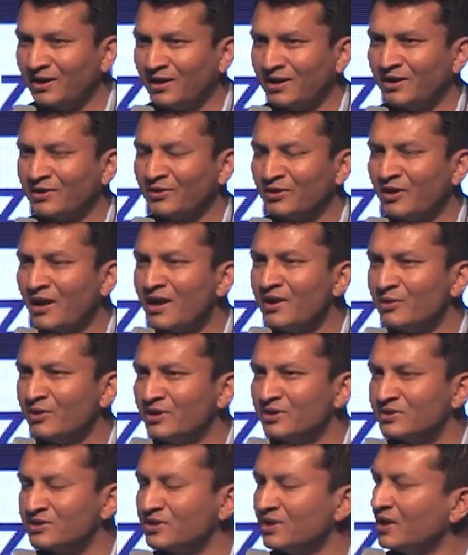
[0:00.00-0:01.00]
other
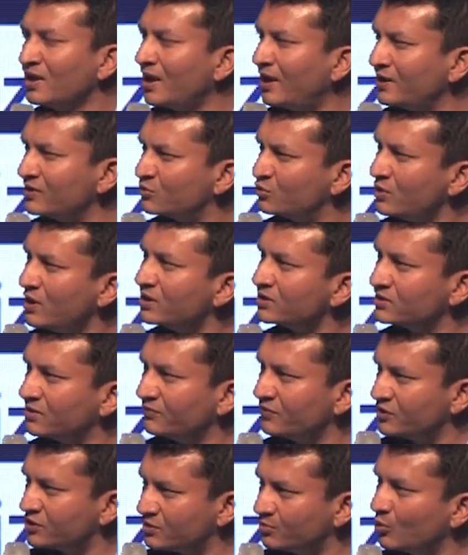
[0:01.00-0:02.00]
areas, and it's
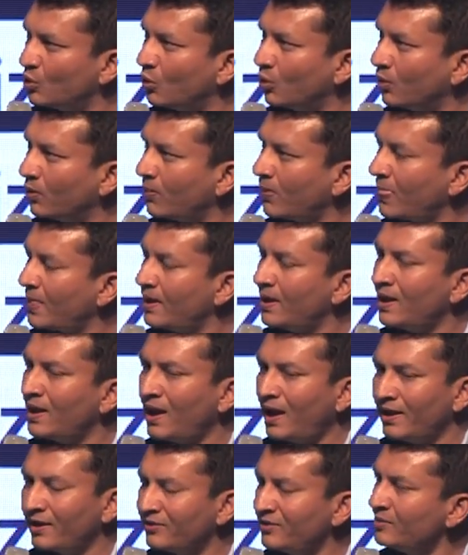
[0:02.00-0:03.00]
relatively small.
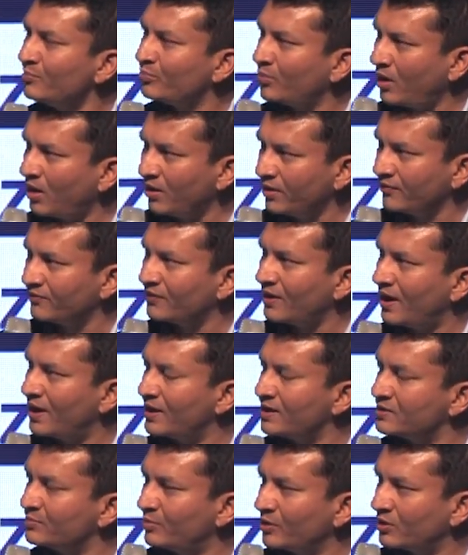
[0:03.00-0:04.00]
And I think part of that
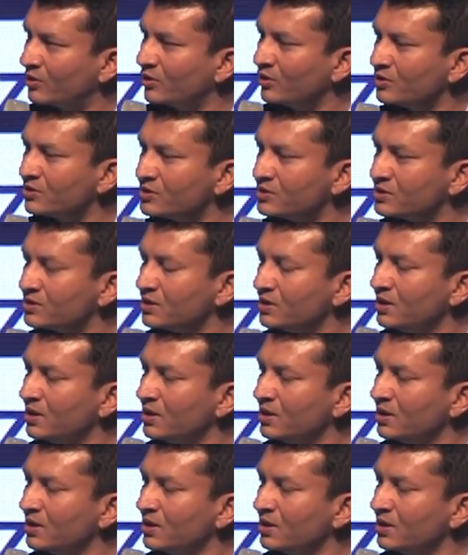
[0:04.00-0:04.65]
is because